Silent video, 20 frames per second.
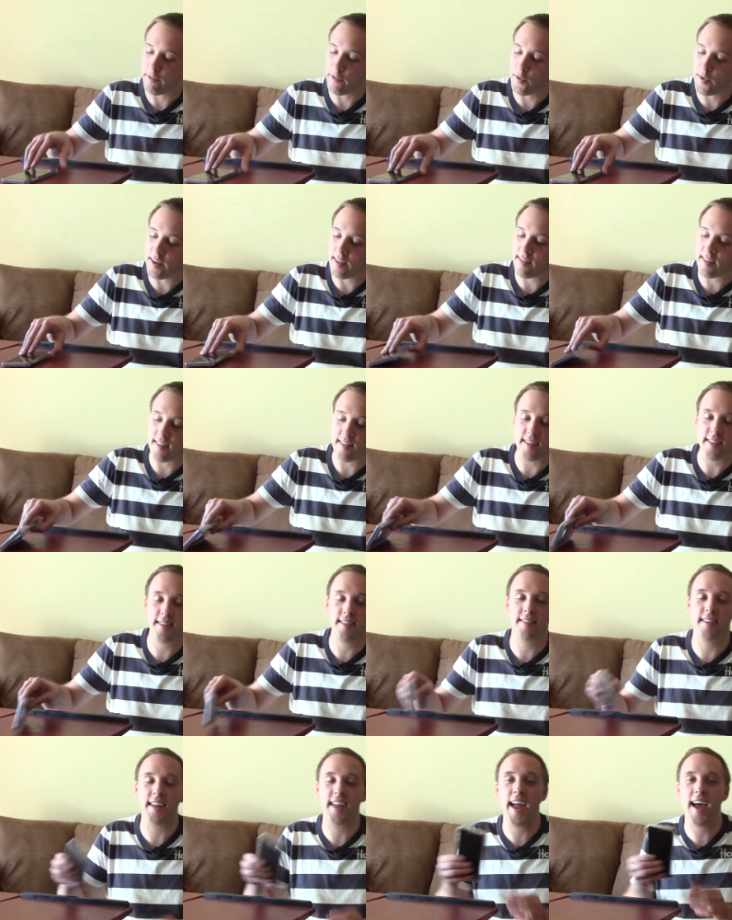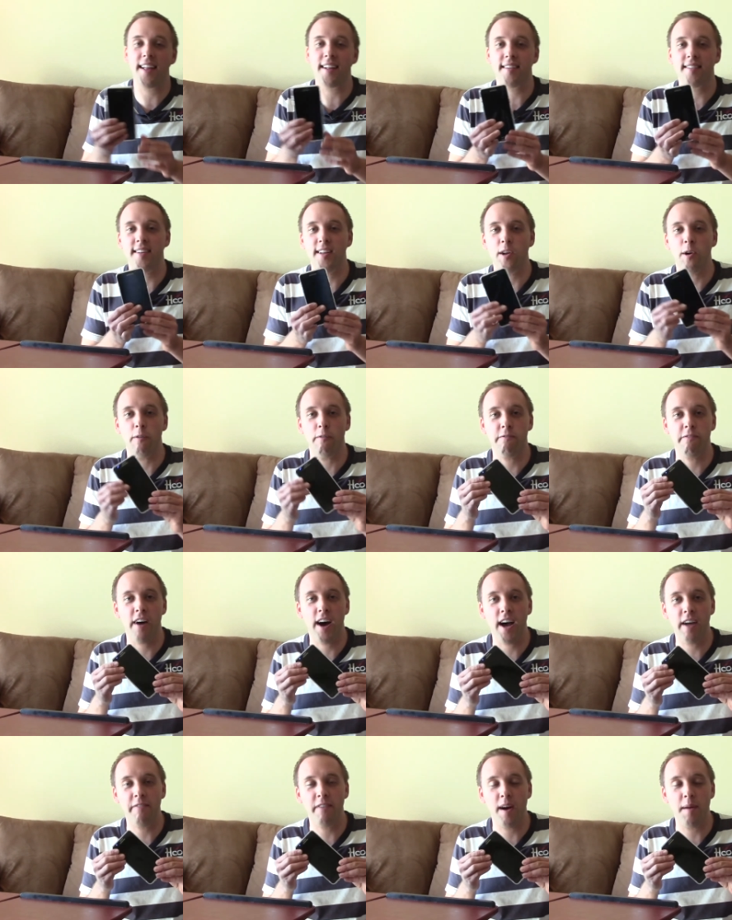for instance, this is the Galaxy Note
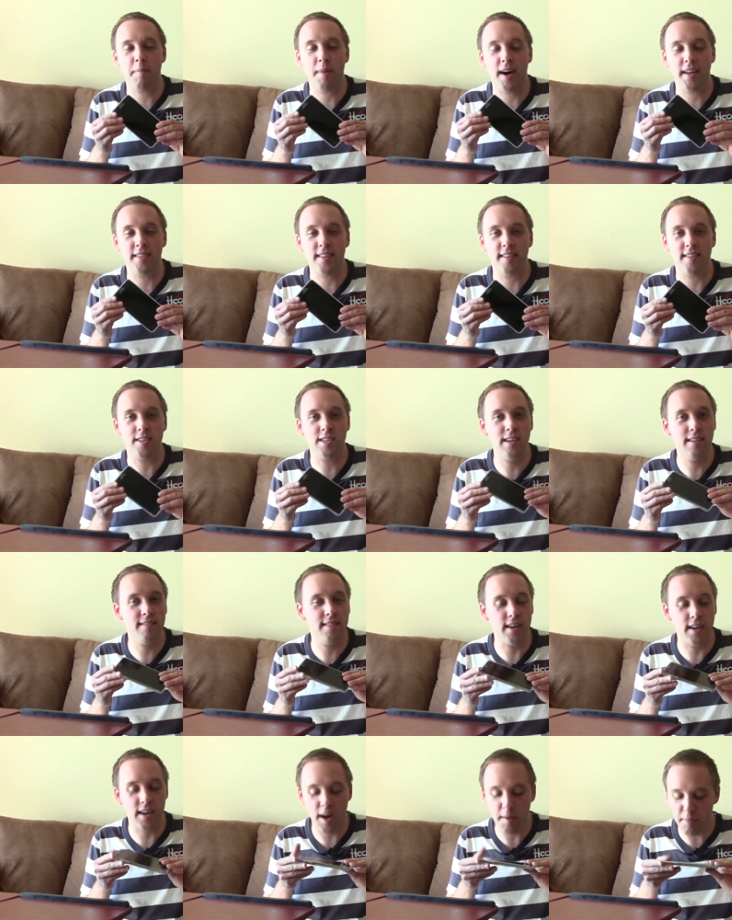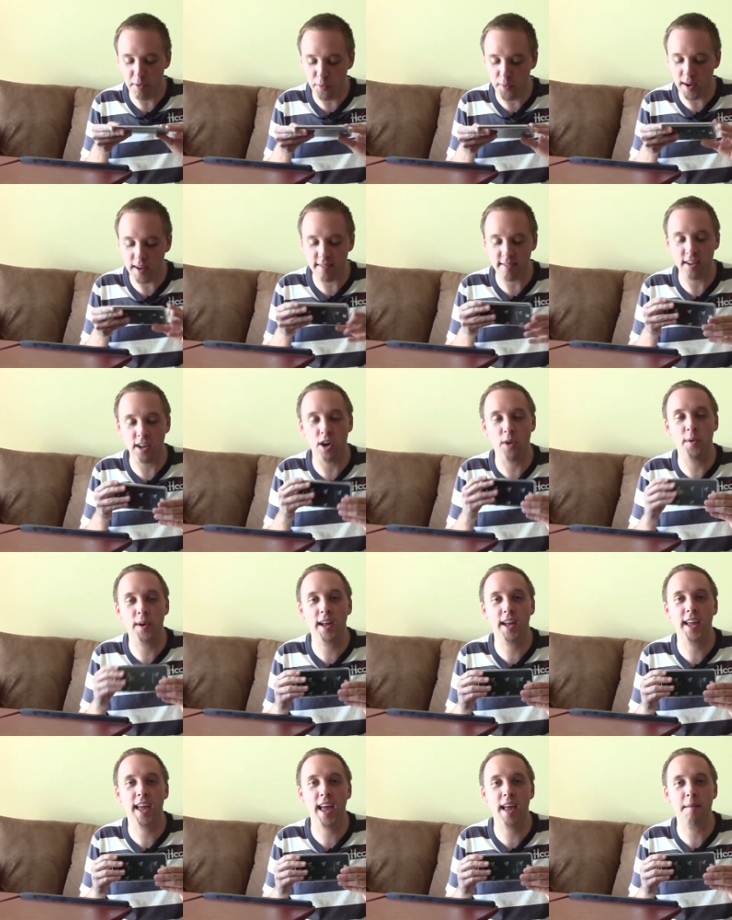5. I bought this just a couple weeks ago when
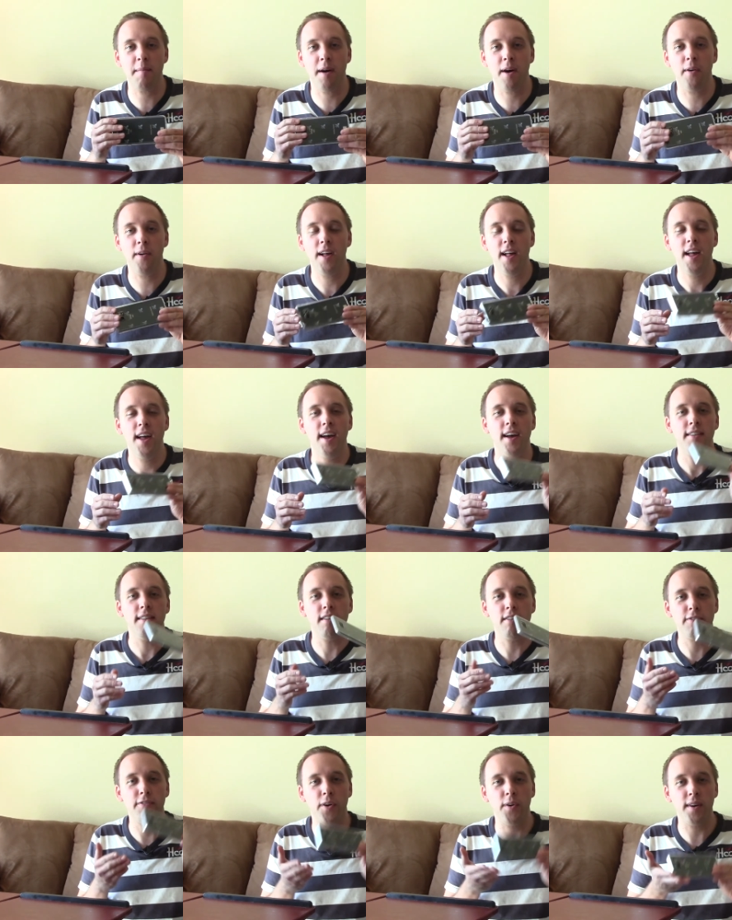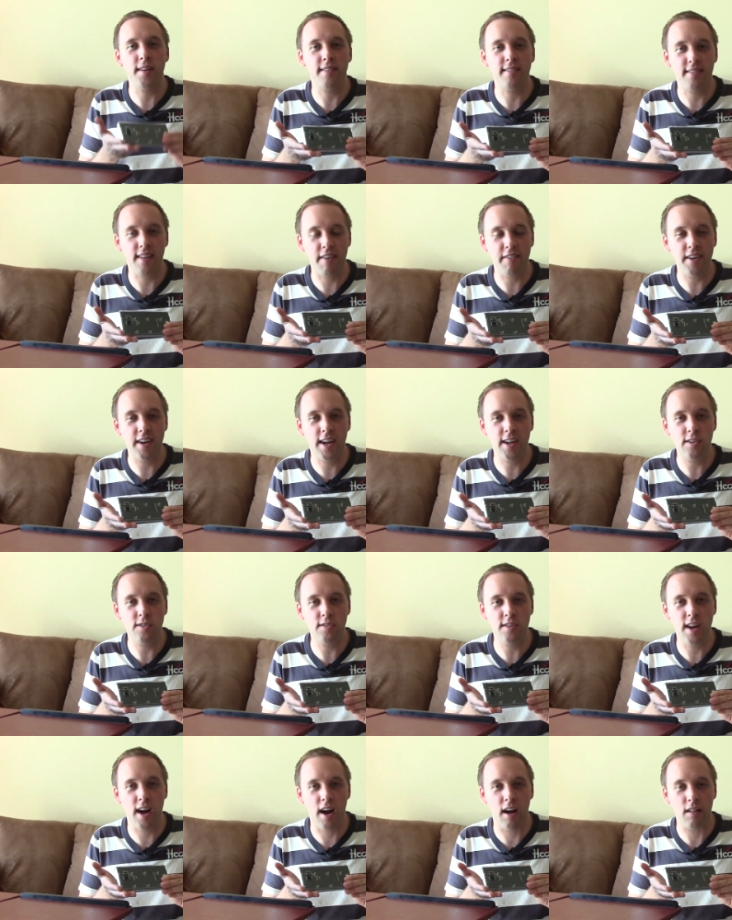it came out. This phone is
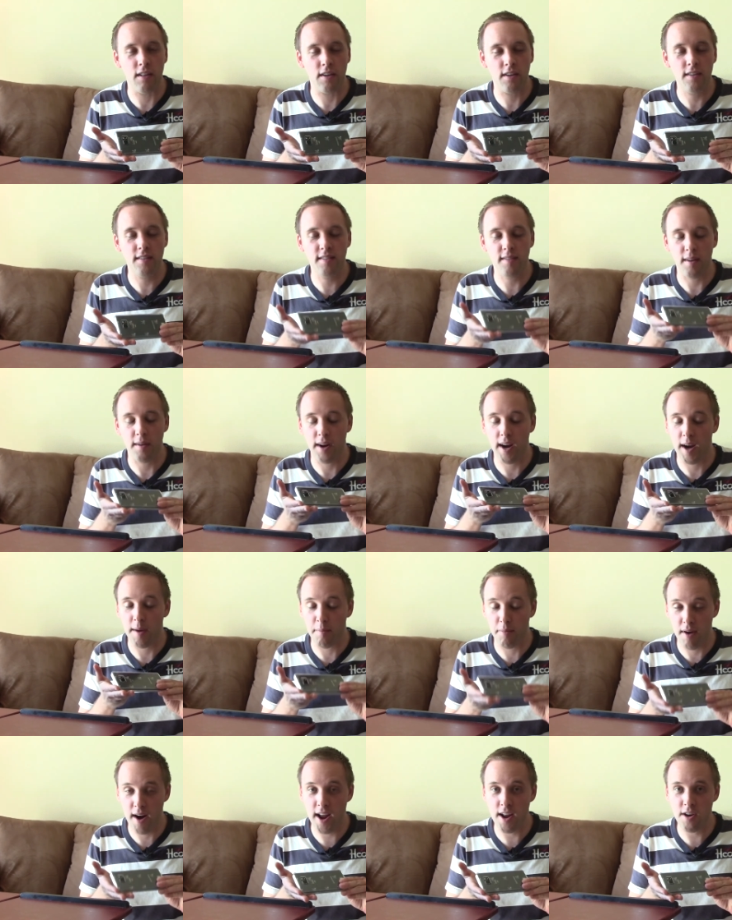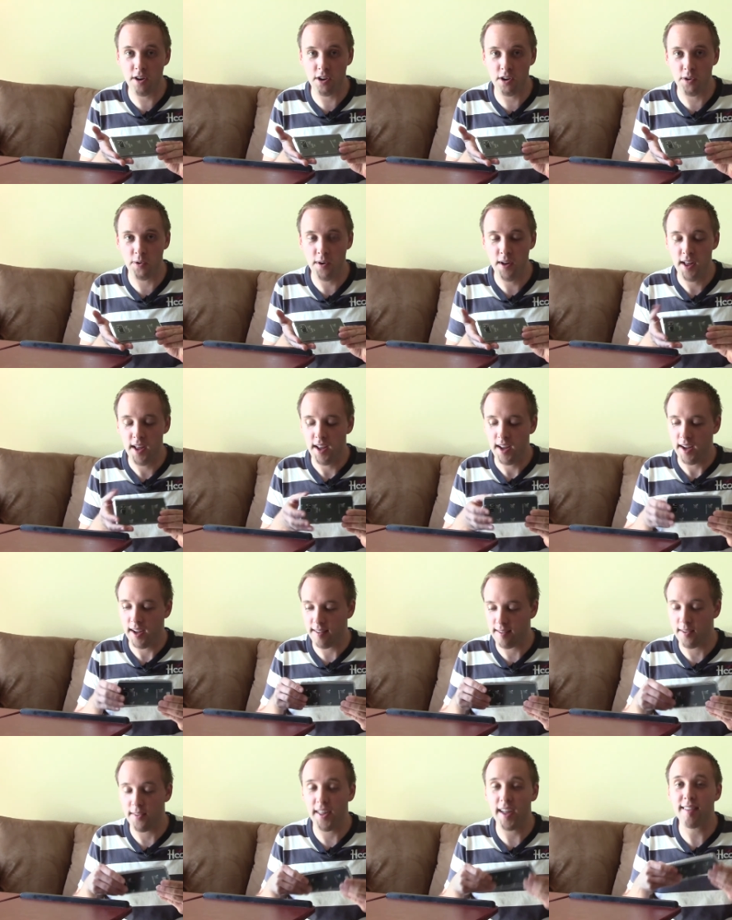$700, uh, brand new.
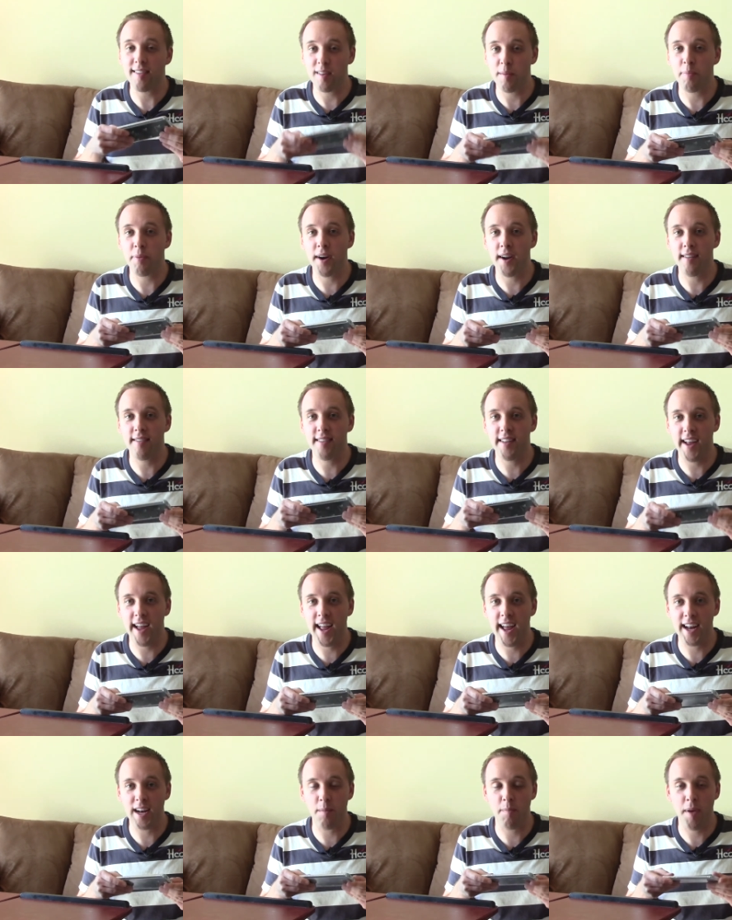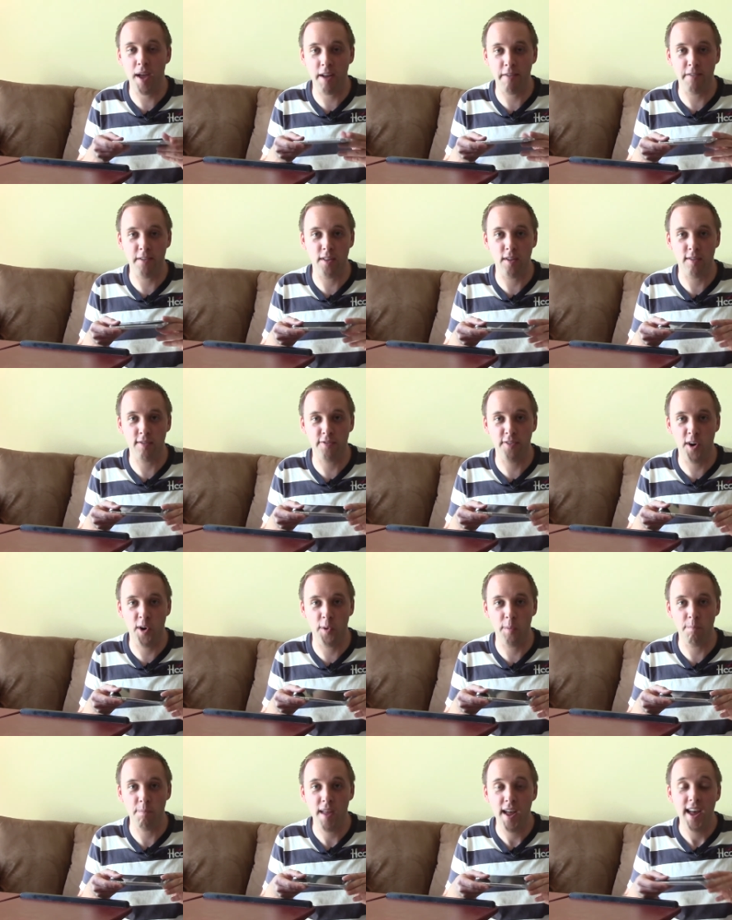And so that's the price that I had to pay for this
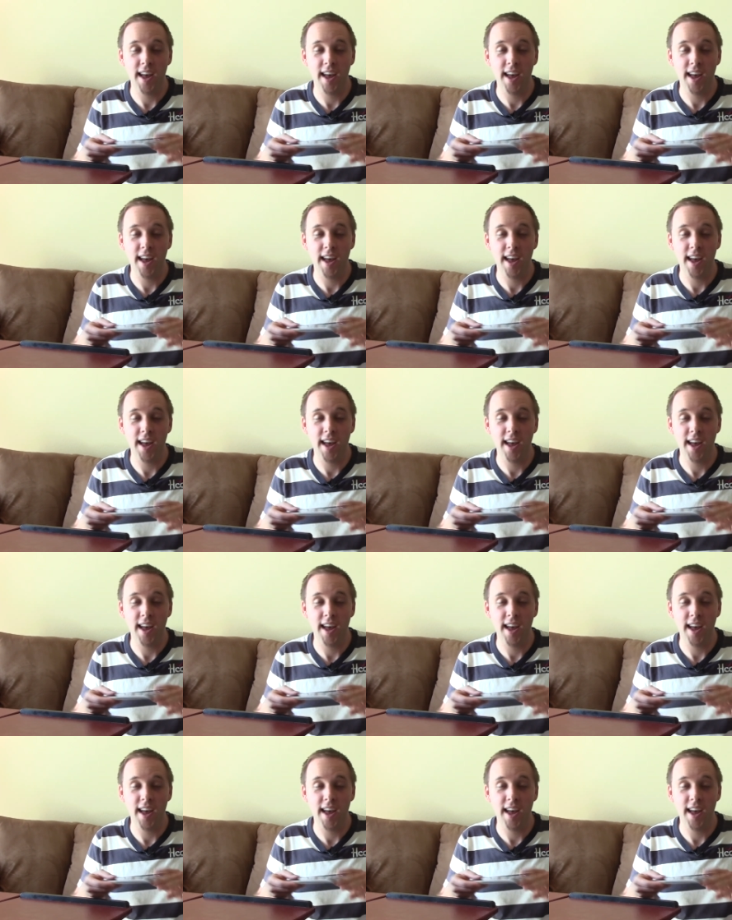phone.